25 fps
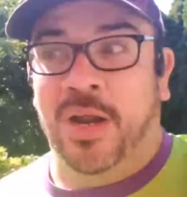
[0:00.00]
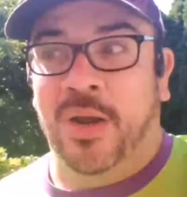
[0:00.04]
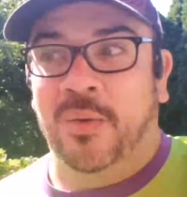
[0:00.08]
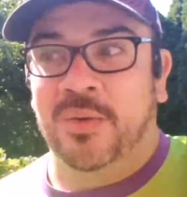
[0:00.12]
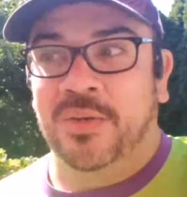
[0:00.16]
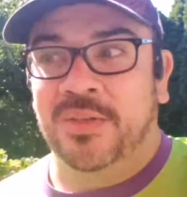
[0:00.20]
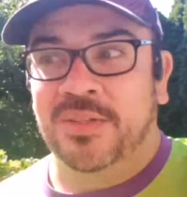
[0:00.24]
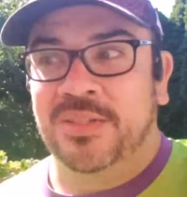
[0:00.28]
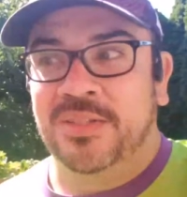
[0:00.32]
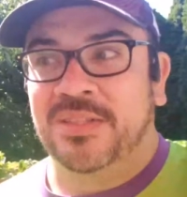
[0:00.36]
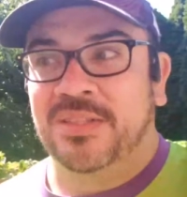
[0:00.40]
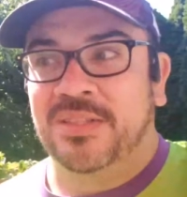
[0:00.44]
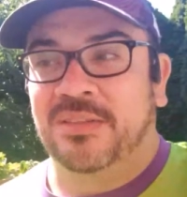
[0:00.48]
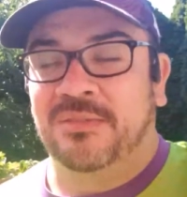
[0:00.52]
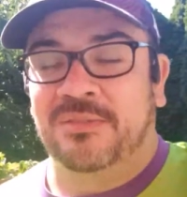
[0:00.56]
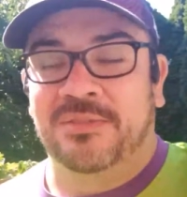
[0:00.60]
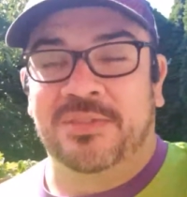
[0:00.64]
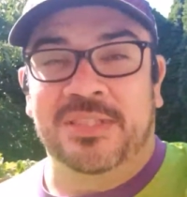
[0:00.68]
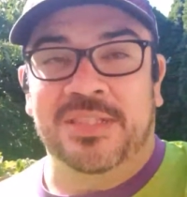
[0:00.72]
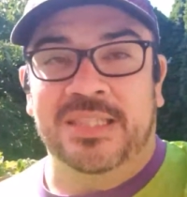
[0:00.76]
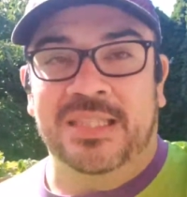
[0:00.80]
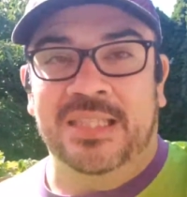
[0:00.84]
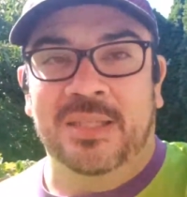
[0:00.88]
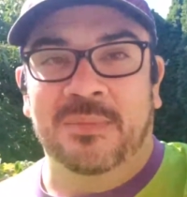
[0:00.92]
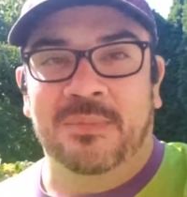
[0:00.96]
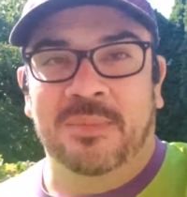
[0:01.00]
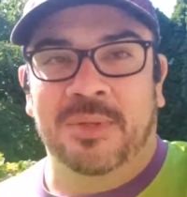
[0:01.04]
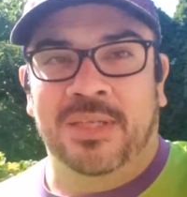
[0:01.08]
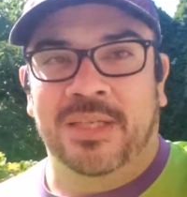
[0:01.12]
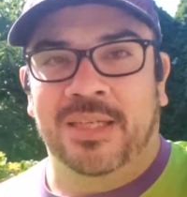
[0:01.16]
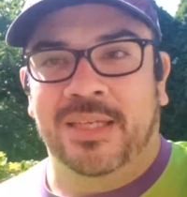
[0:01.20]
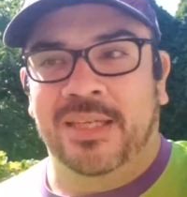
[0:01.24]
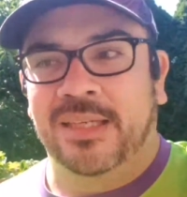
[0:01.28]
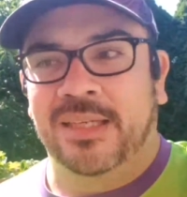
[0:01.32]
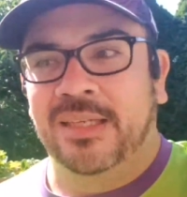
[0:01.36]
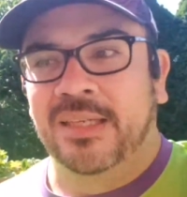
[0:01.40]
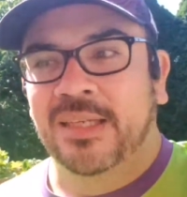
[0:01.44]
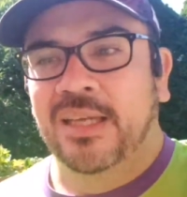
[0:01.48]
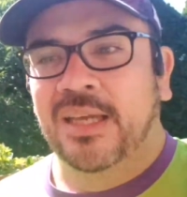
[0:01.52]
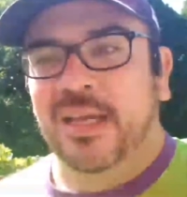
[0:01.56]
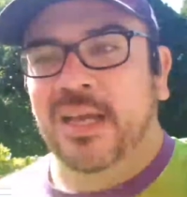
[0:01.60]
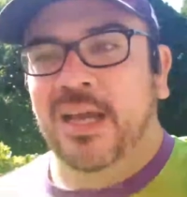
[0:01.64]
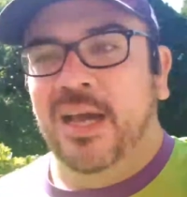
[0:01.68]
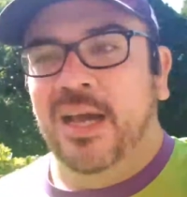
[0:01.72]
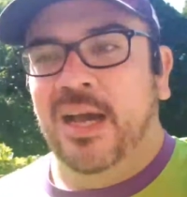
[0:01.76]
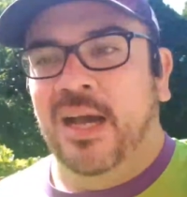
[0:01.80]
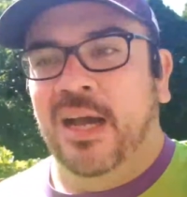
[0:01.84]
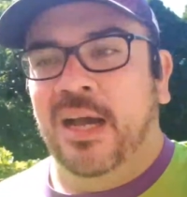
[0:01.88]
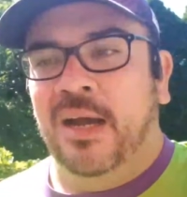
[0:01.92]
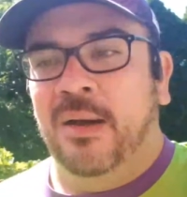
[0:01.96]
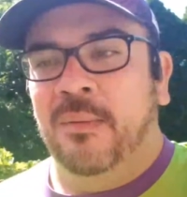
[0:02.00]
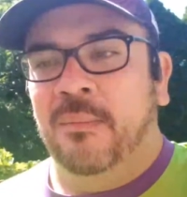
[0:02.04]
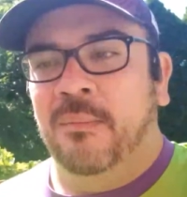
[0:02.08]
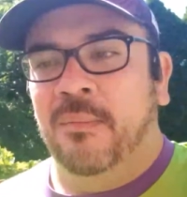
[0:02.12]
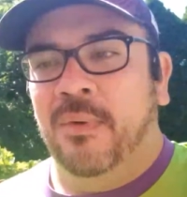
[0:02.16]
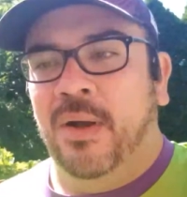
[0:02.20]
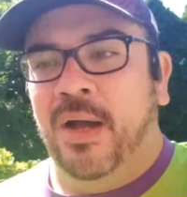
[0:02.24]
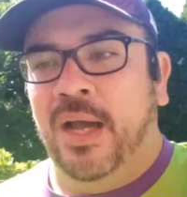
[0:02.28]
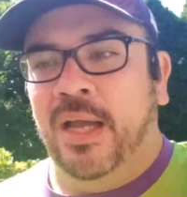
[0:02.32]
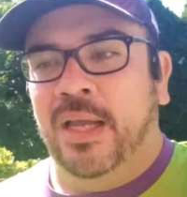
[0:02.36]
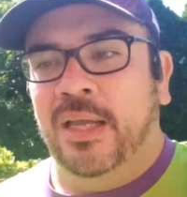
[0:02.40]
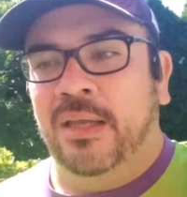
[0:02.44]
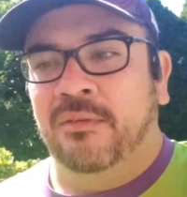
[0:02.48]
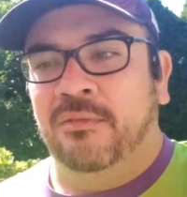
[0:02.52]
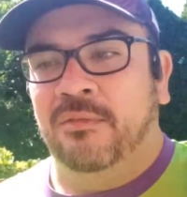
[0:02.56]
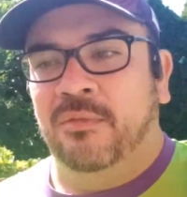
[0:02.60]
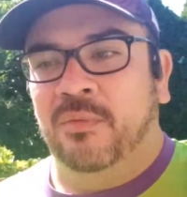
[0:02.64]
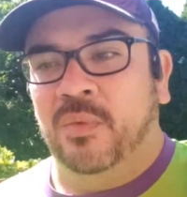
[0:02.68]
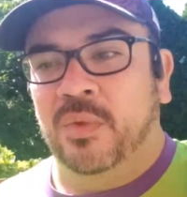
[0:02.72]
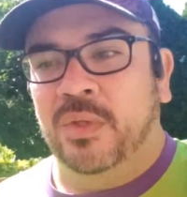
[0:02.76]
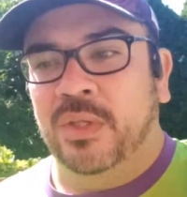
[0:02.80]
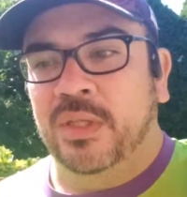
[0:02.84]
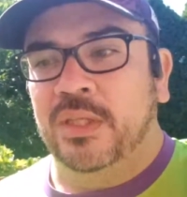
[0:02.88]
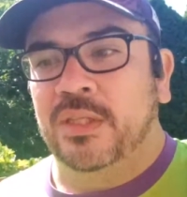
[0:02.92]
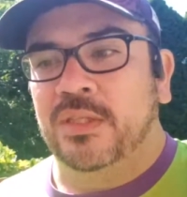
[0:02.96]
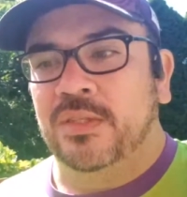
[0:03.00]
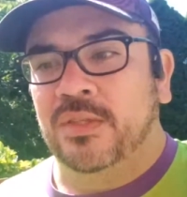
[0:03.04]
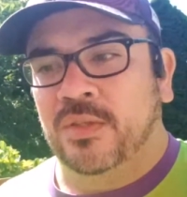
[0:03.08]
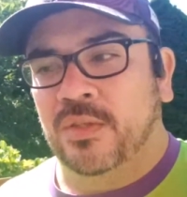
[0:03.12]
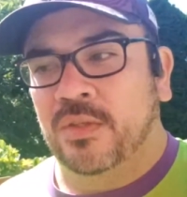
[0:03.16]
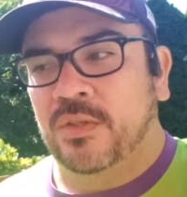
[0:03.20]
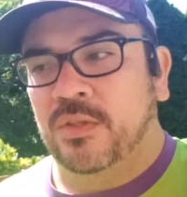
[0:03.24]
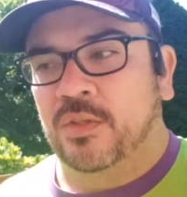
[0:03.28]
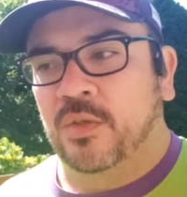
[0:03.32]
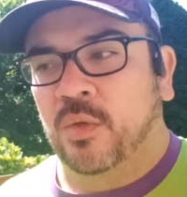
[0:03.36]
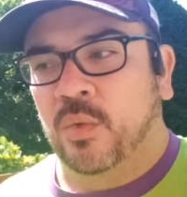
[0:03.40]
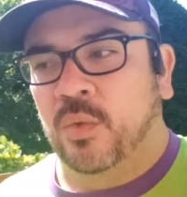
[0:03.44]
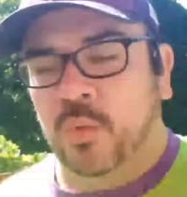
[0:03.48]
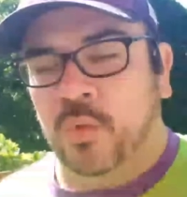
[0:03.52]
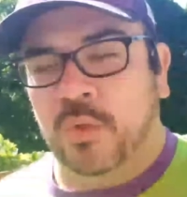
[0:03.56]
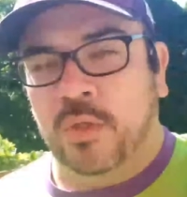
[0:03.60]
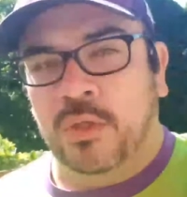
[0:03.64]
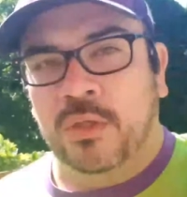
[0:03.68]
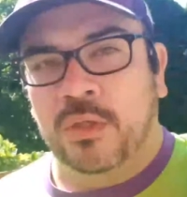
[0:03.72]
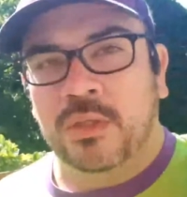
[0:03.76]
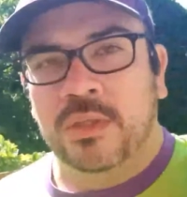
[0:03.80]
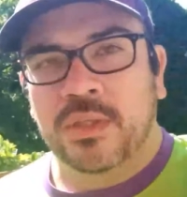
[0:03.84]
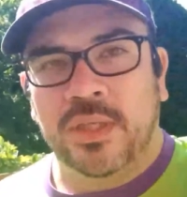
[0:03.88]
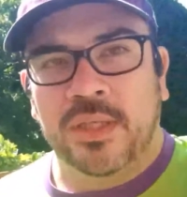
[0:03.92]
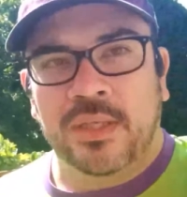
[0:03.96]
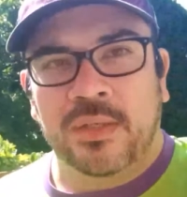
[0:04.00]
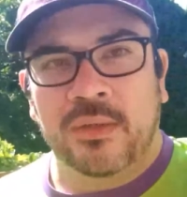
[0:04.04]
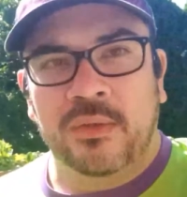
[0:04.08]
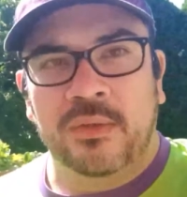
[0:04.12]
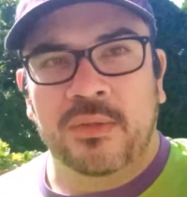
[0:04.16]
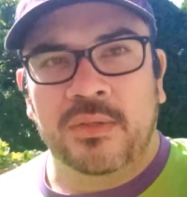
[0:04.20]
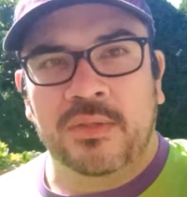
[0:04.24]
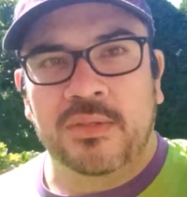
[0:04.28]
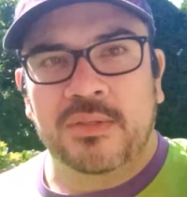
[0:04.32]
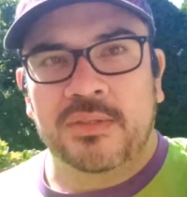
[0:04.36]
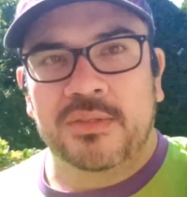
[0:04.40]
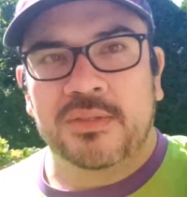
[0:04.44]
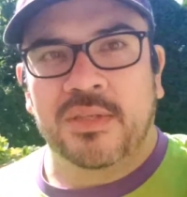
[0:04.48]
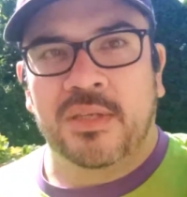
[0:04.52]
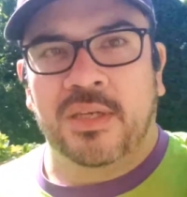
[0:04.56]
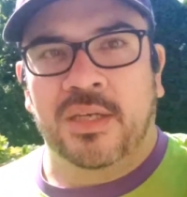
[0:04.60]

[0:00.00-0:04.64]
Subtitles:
hours of sleep a night. I have really turned a corner in